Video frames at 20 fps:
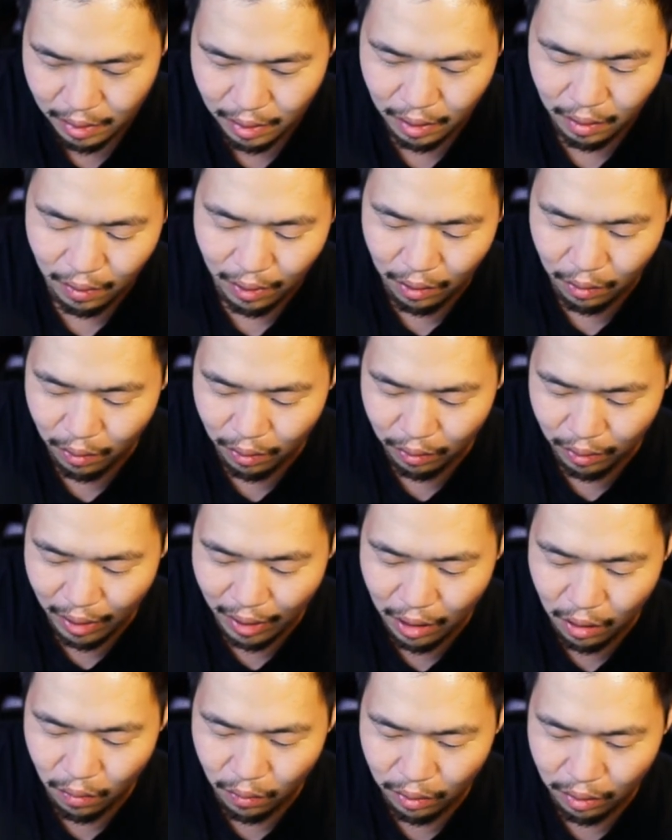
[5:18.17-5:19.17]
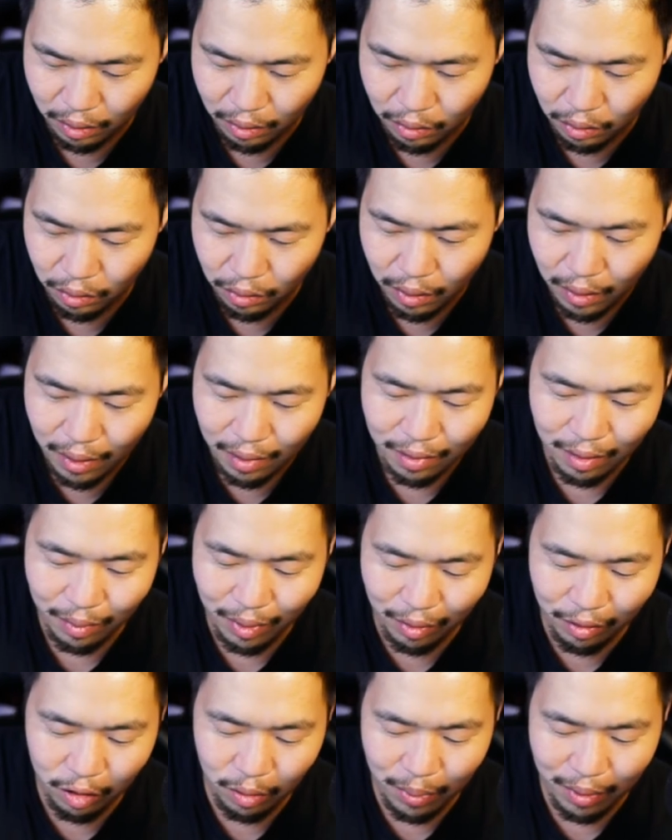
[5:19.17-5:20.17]
Oh, I know what I know what to do.
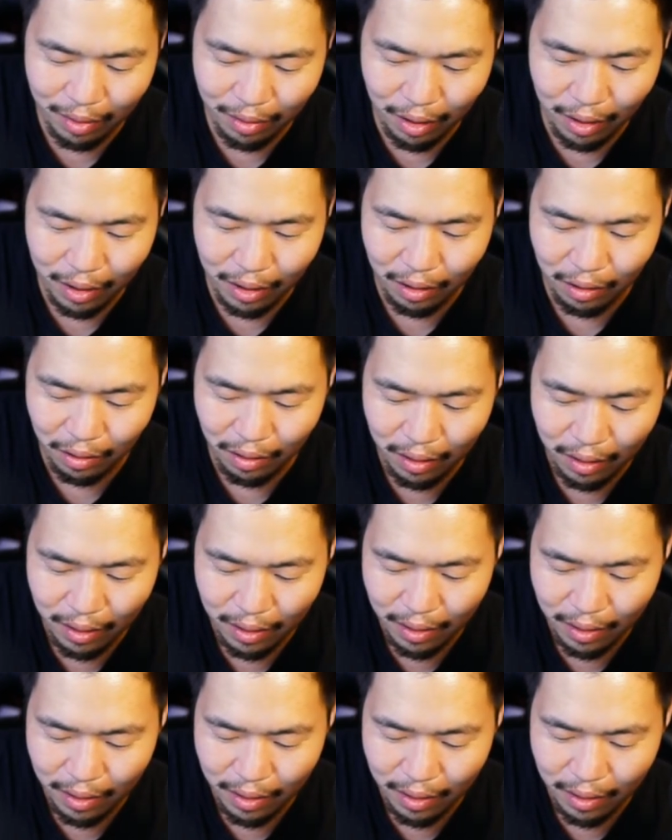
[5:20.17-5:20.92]
Sometimes you'll be stuck here.